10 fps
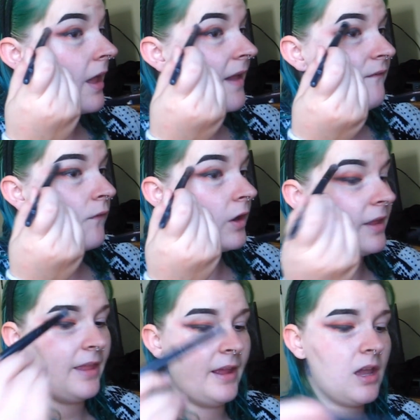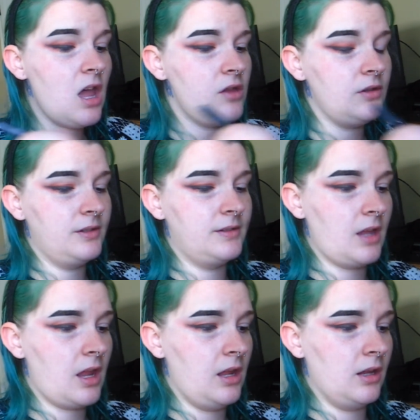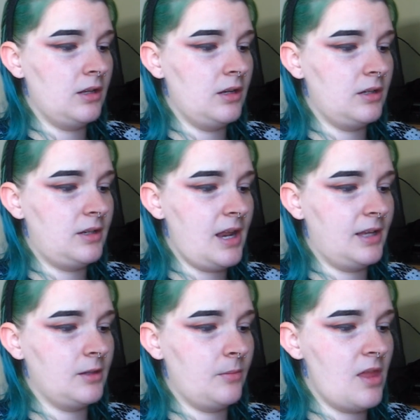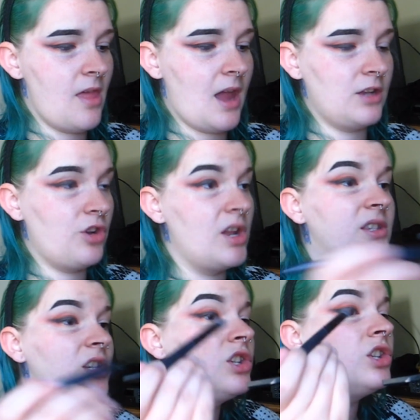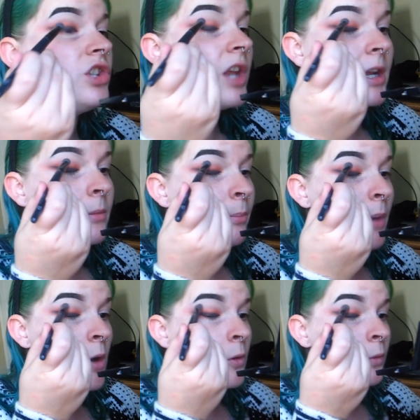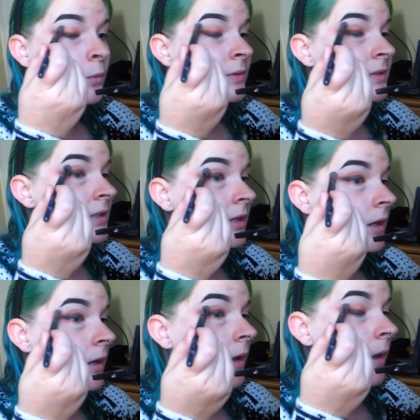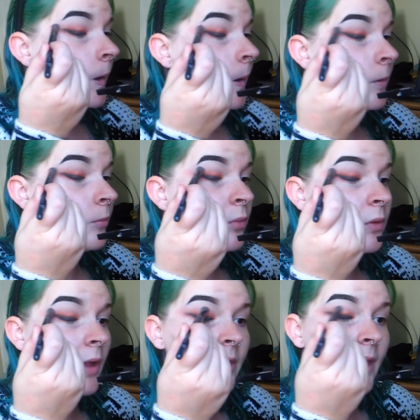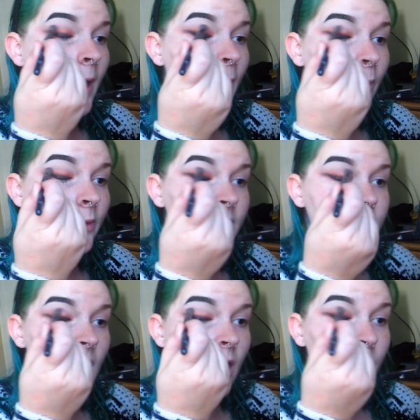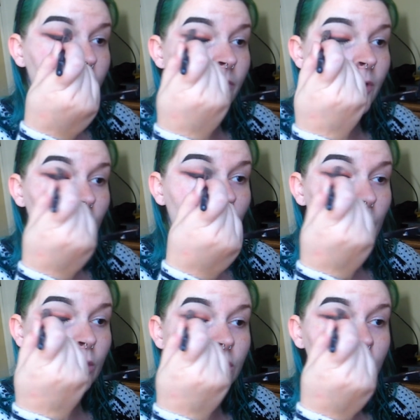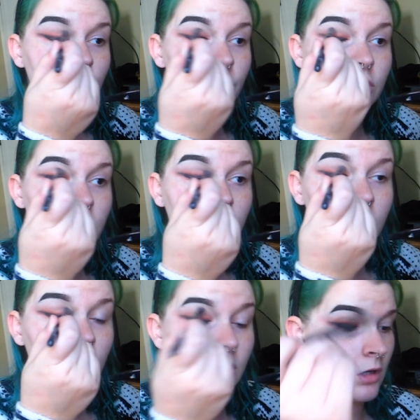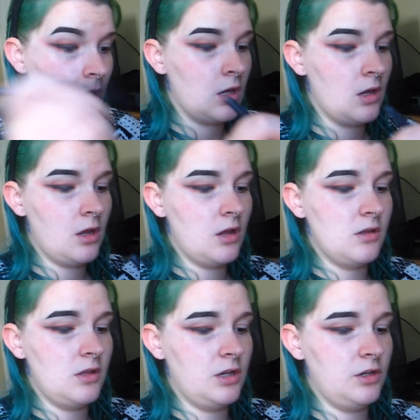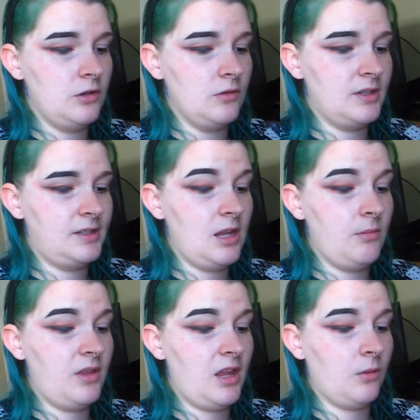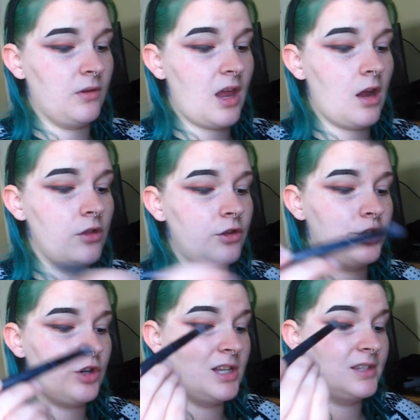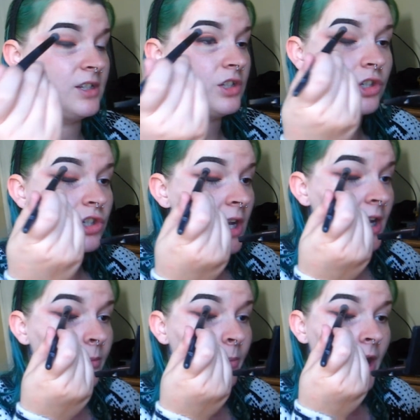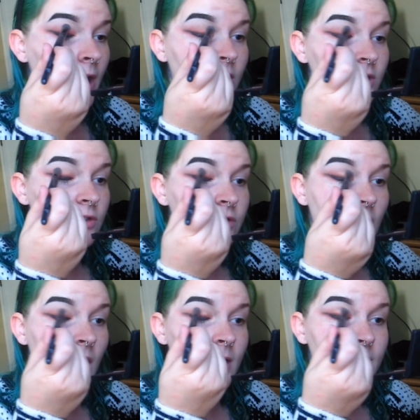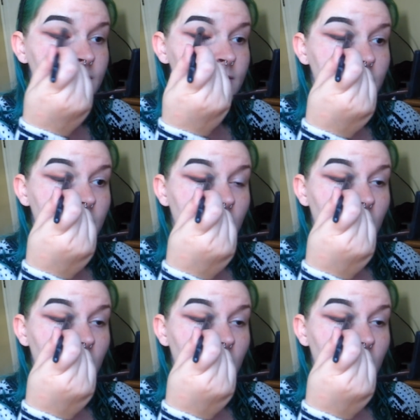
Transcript: everything else, and take some of that transition shade Bones and blend that with the top of the orange, and then do the same thing with that other transition shade Pirate's Chest.